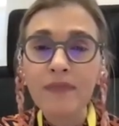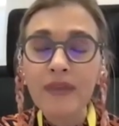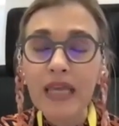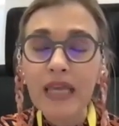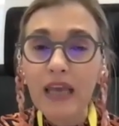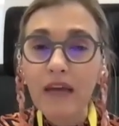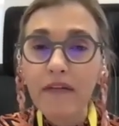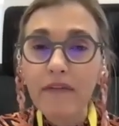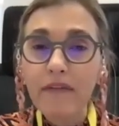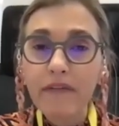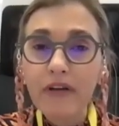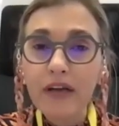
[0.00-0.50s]

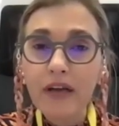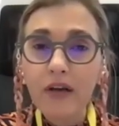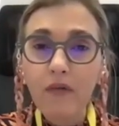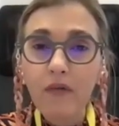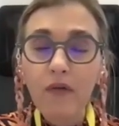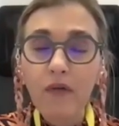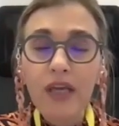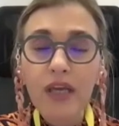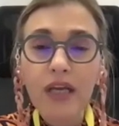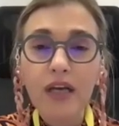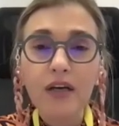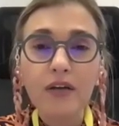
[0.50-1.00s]
every
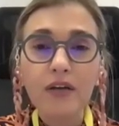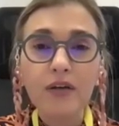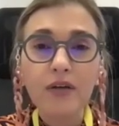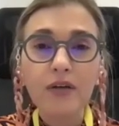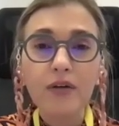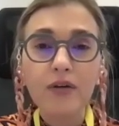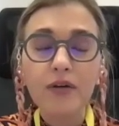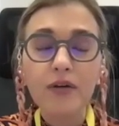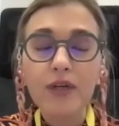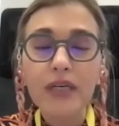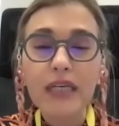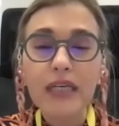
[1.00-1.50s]
week
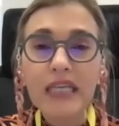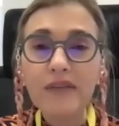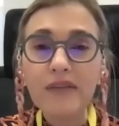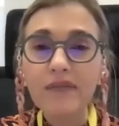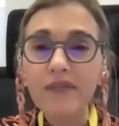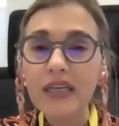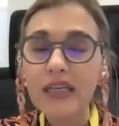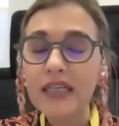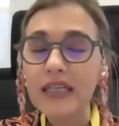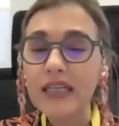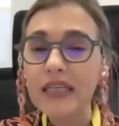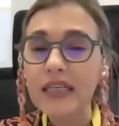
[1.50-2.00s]
or
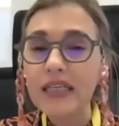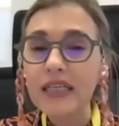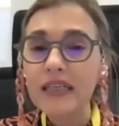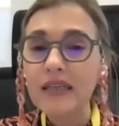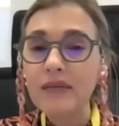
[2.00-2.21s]
even